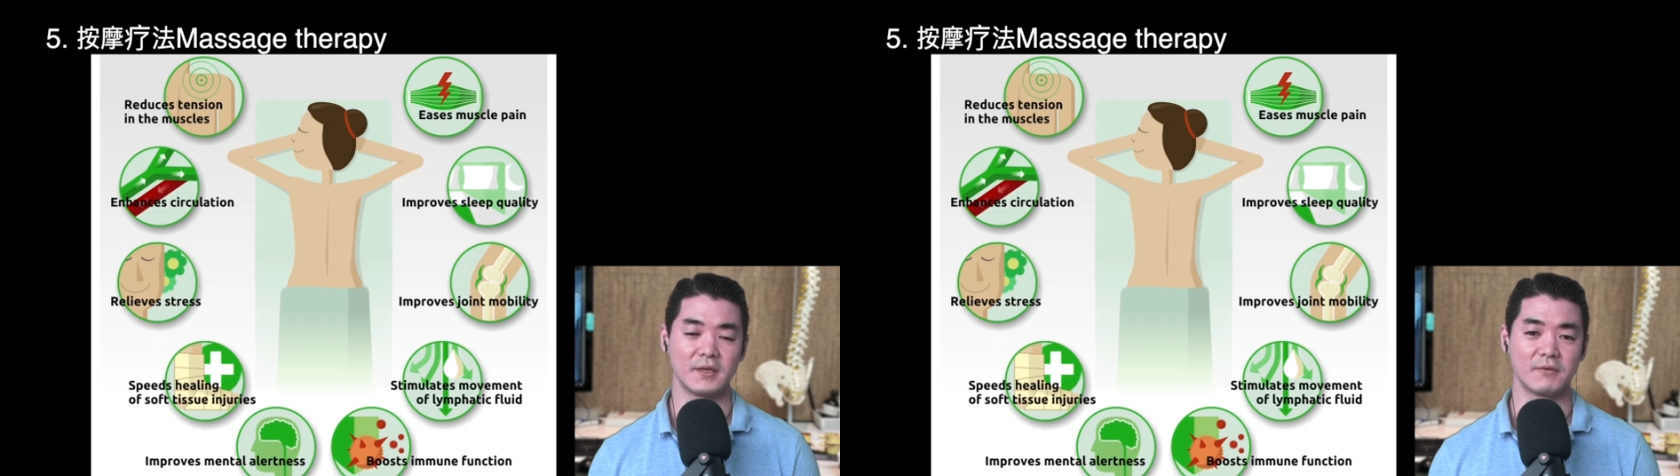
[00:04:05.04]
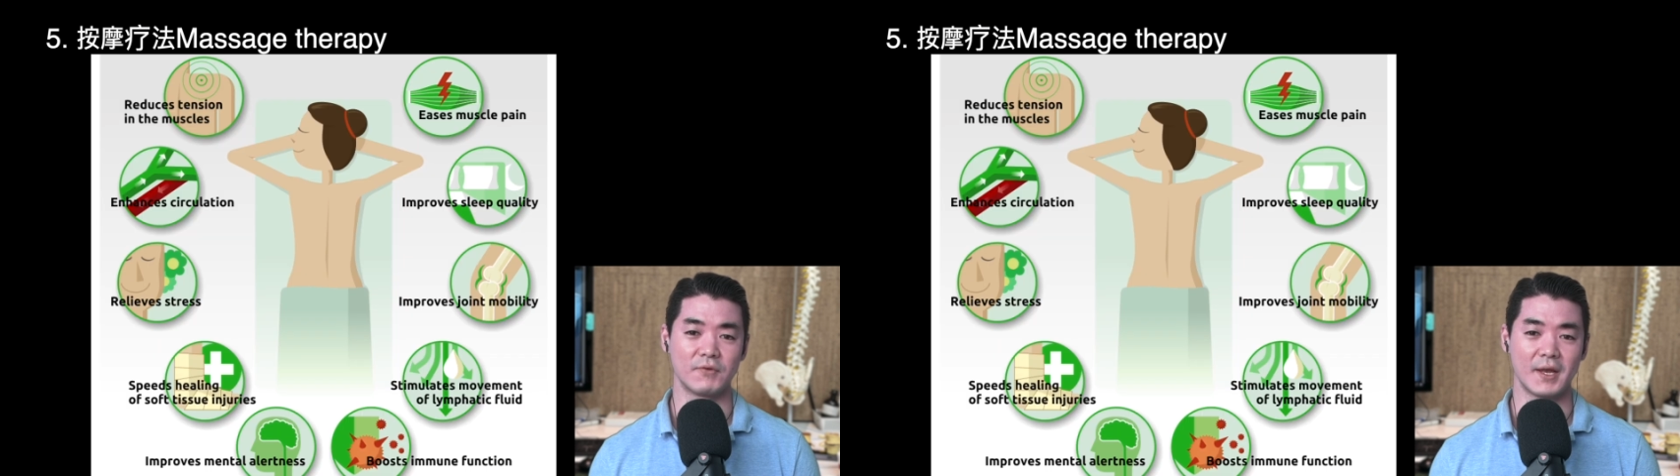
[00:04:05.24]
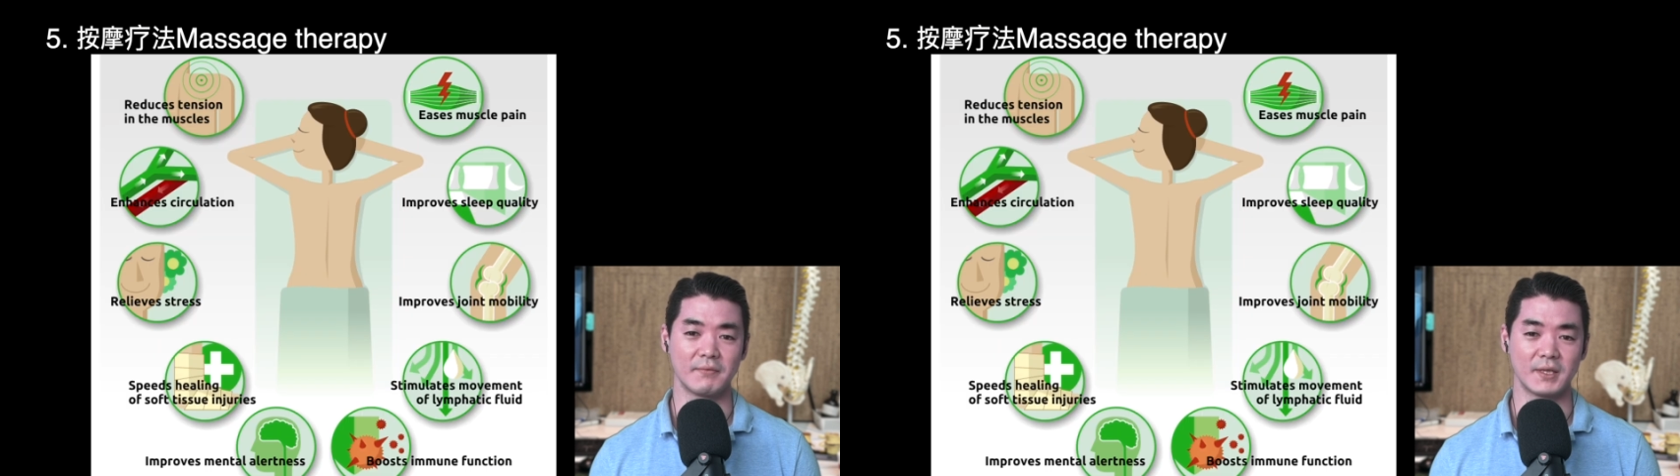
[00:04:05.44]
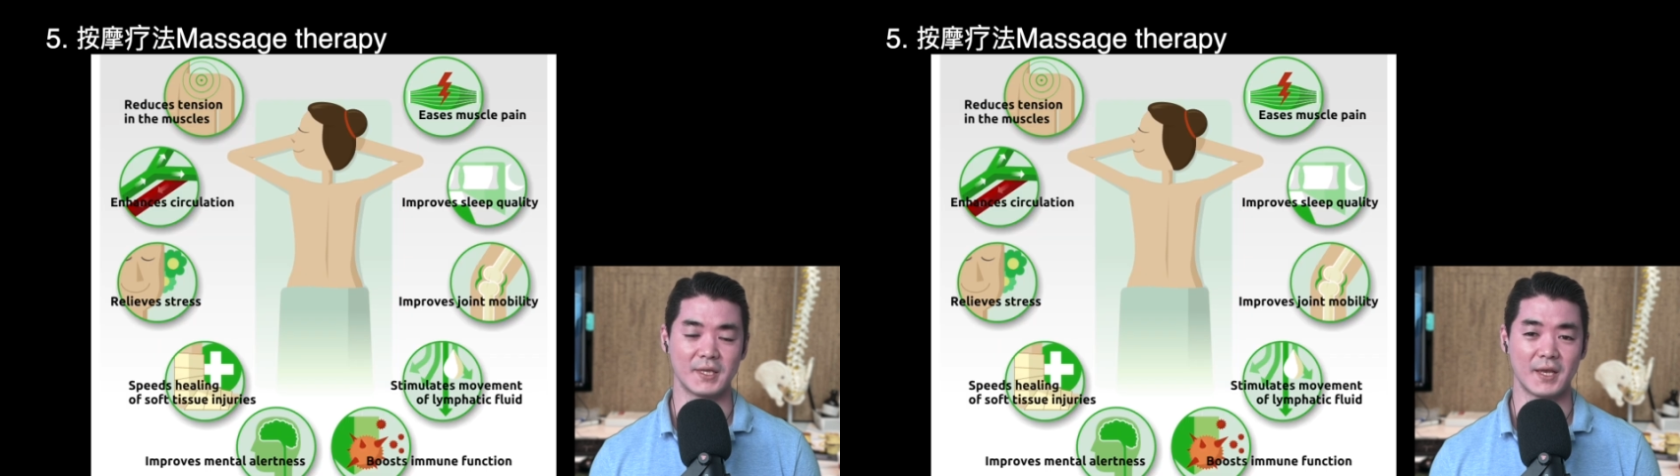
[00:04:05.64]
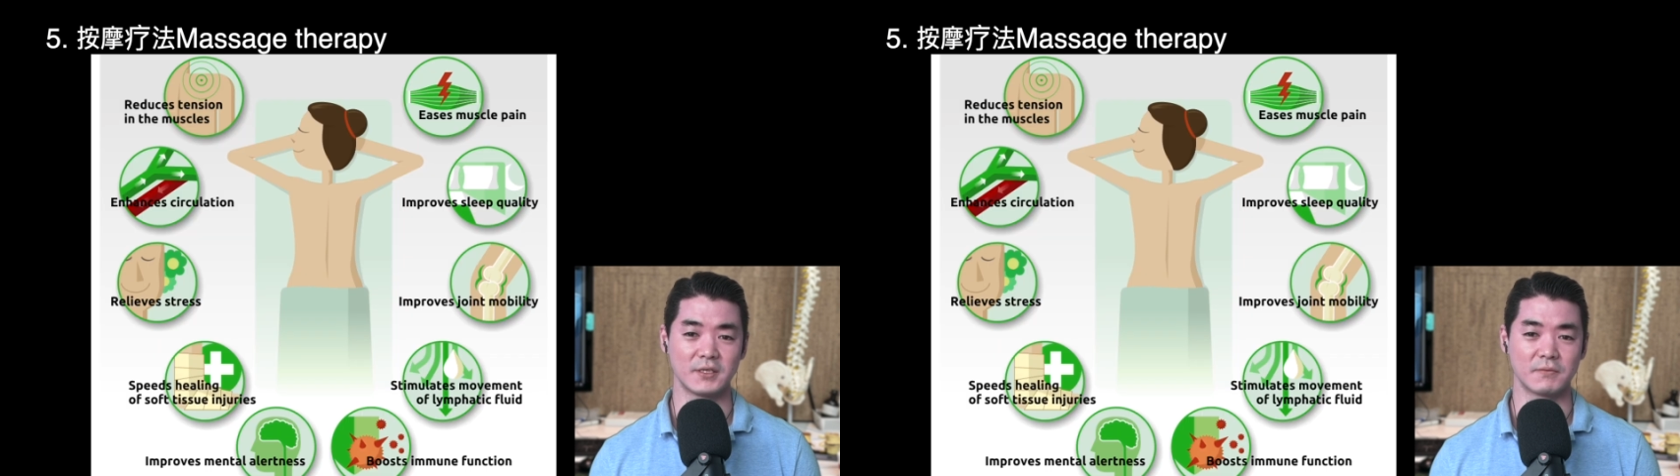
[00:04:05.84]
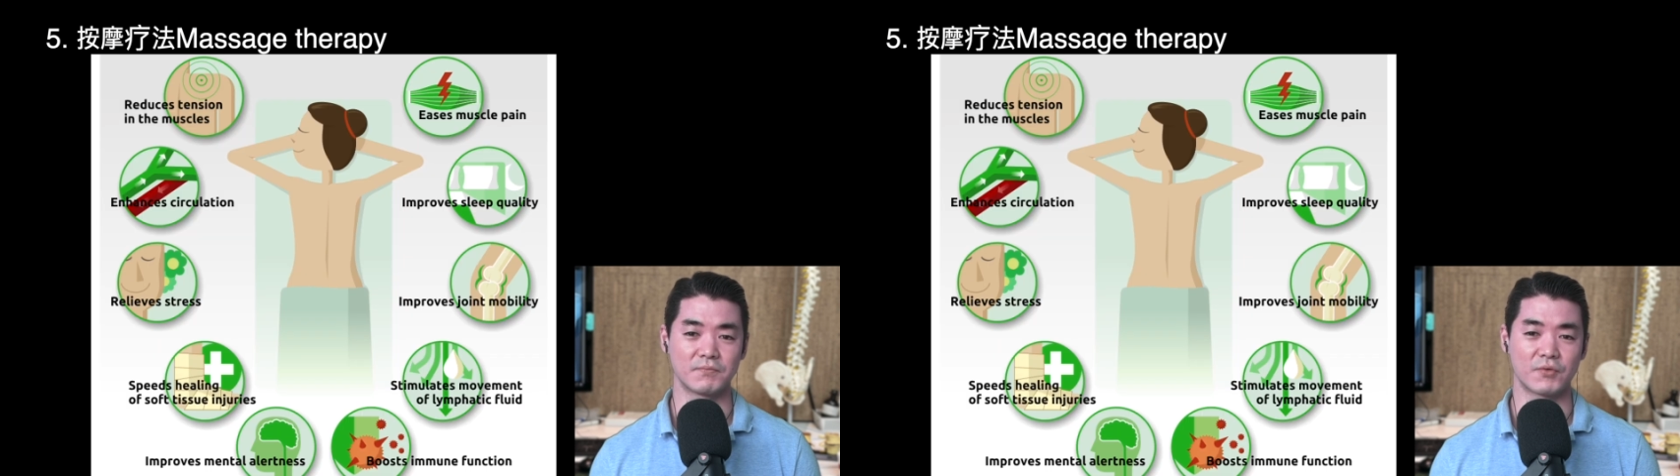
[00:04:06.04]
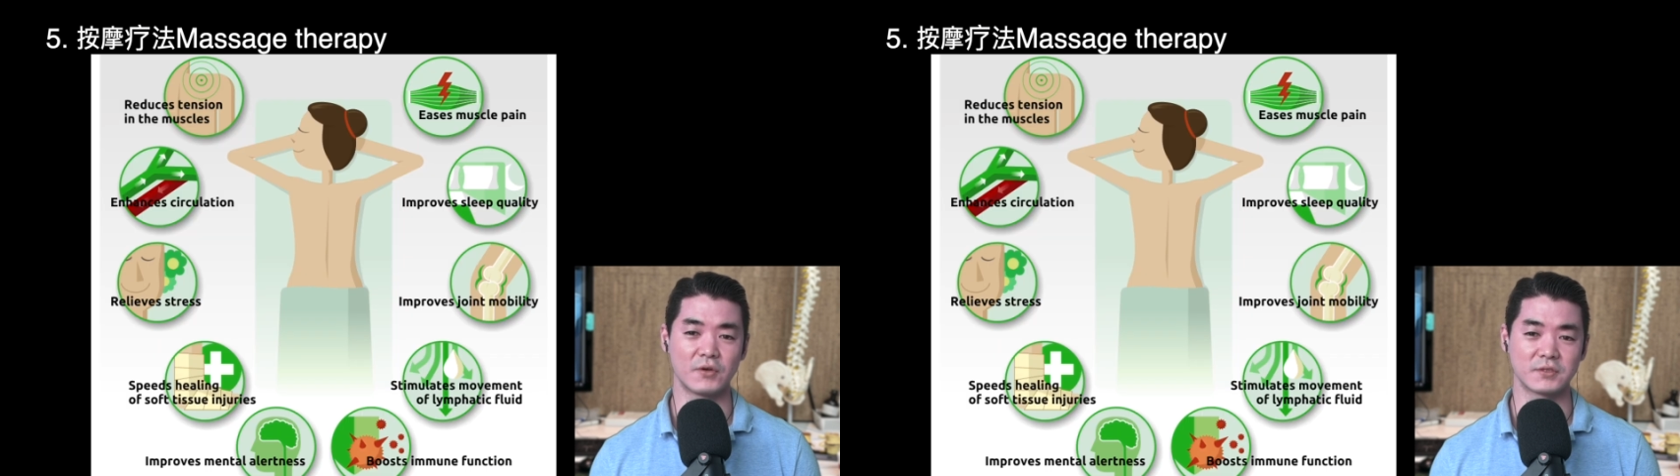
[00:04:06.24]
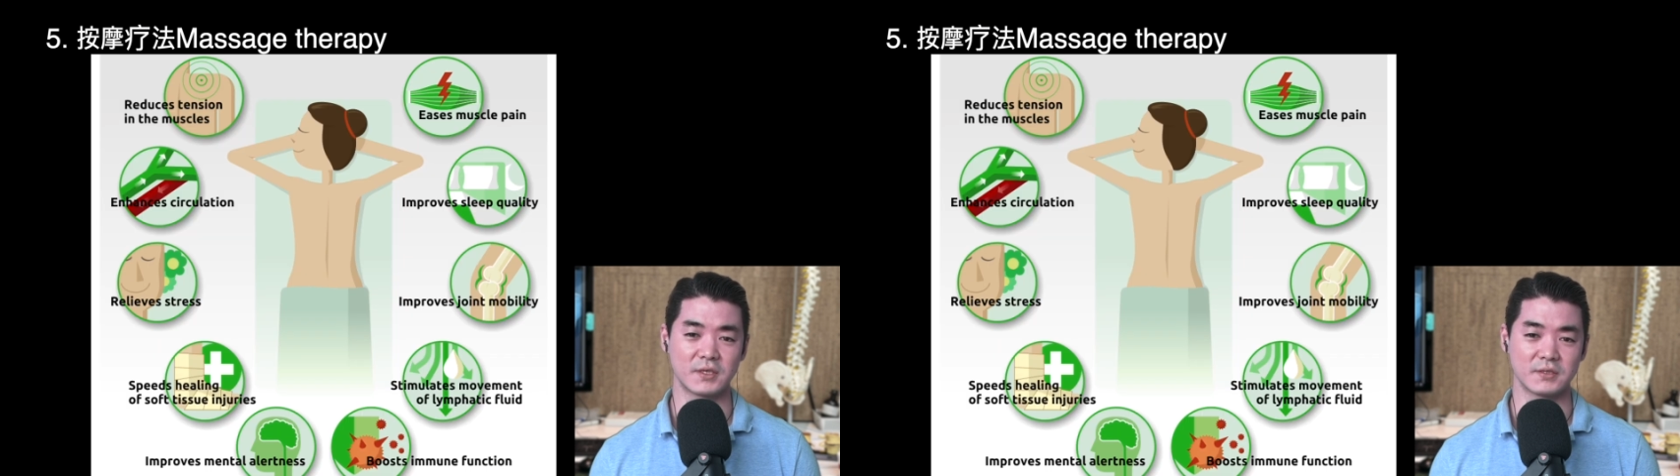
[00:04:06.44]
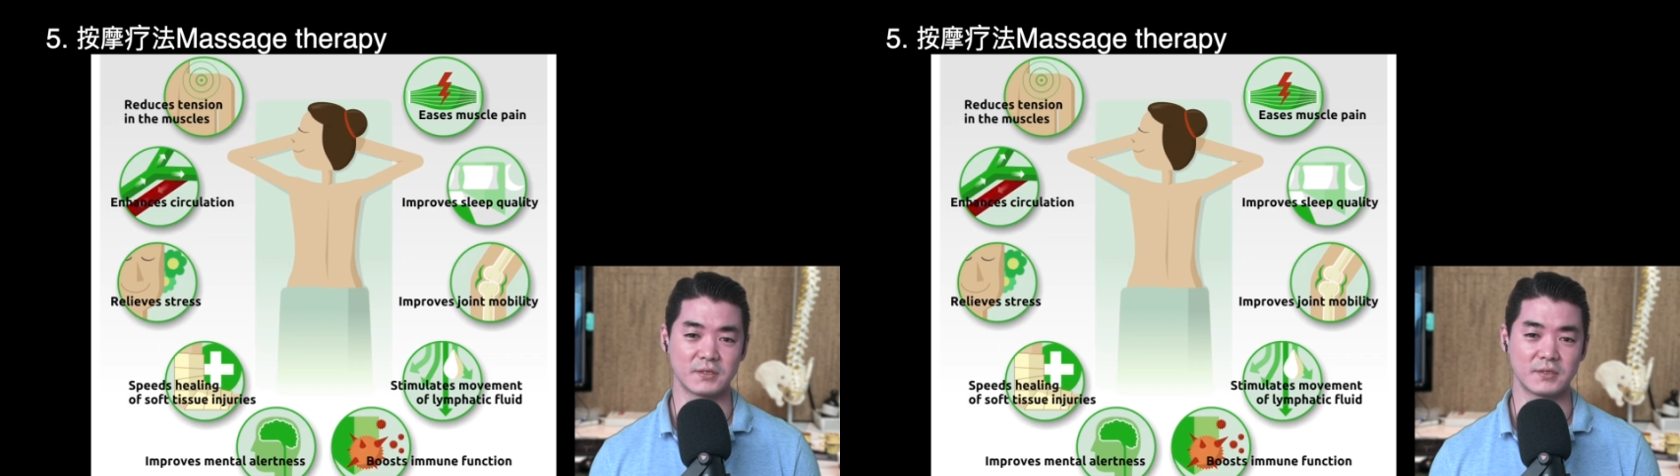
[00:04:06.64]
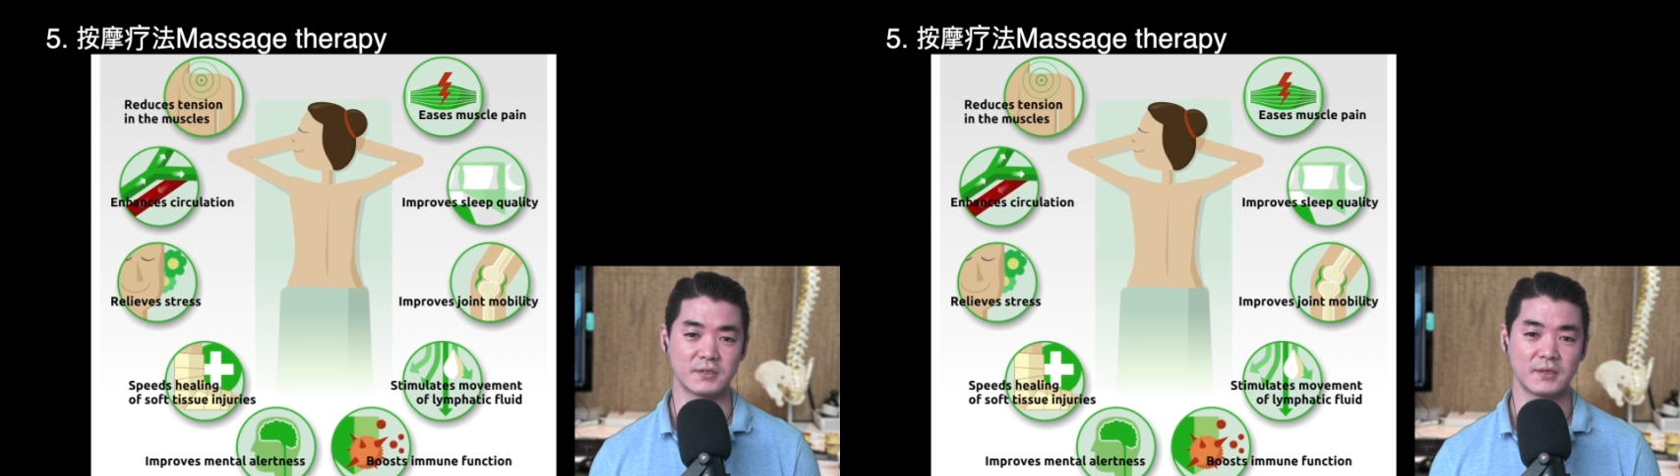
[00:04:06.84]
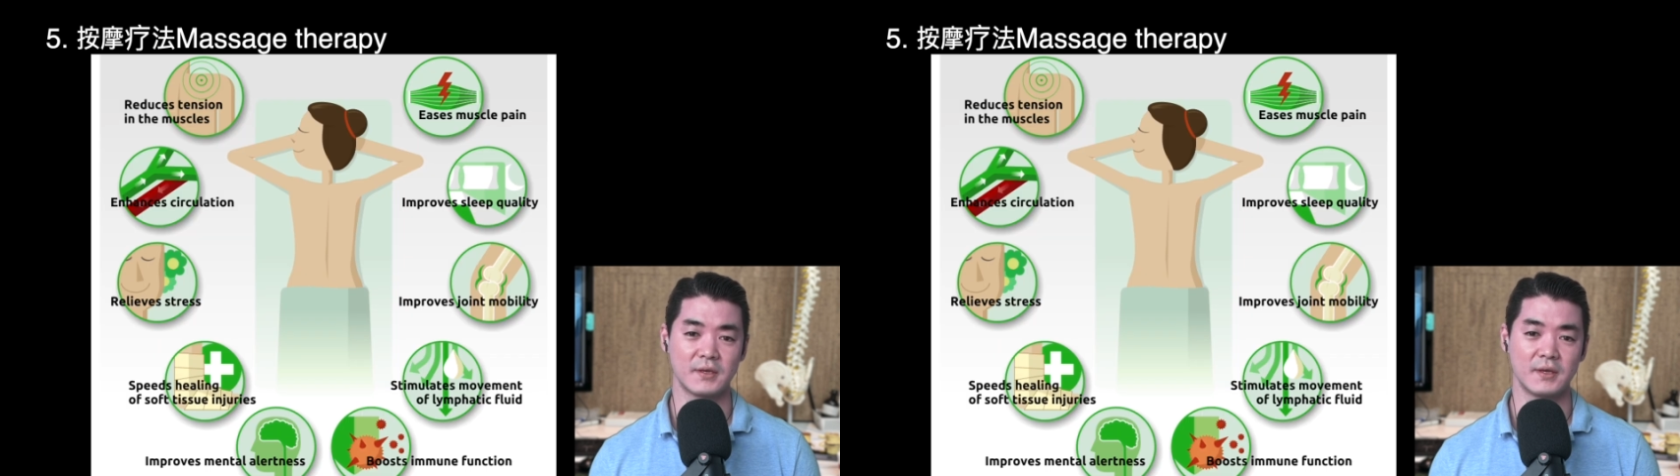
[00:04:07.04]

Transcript: rehabilitation processes.